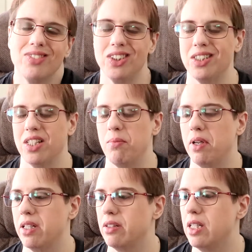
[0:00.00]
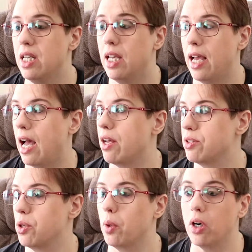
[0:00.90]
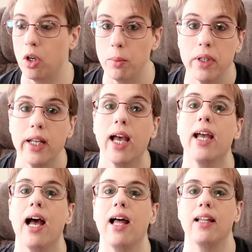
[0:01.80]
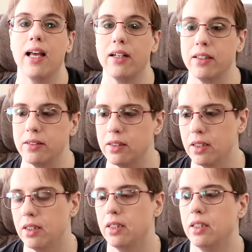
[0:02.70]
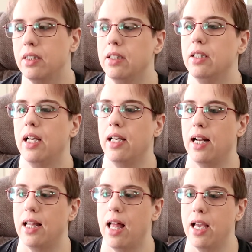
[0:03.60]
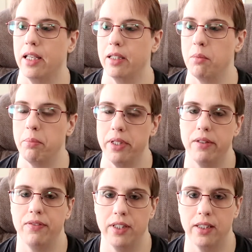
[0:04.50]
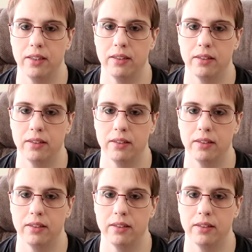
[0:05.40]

just something I do. I also wear Urban Decay eyeliner, and I like Benefit